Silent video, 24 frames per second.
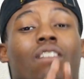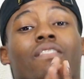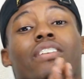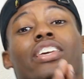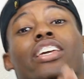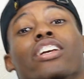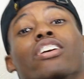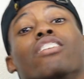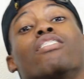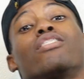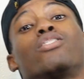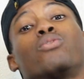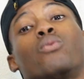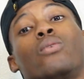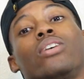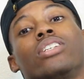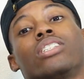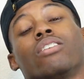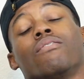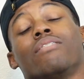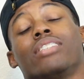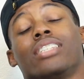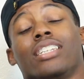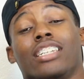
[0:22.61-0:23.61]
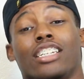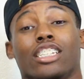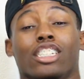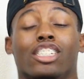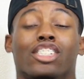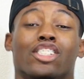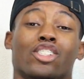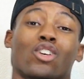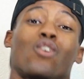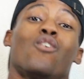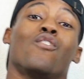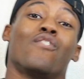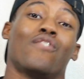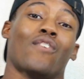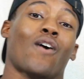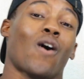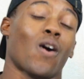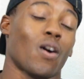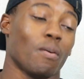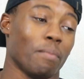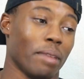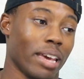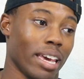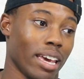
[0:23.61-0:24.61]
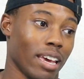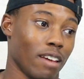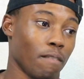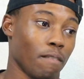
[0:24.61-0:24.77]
of the year twenty seventeen so far, man.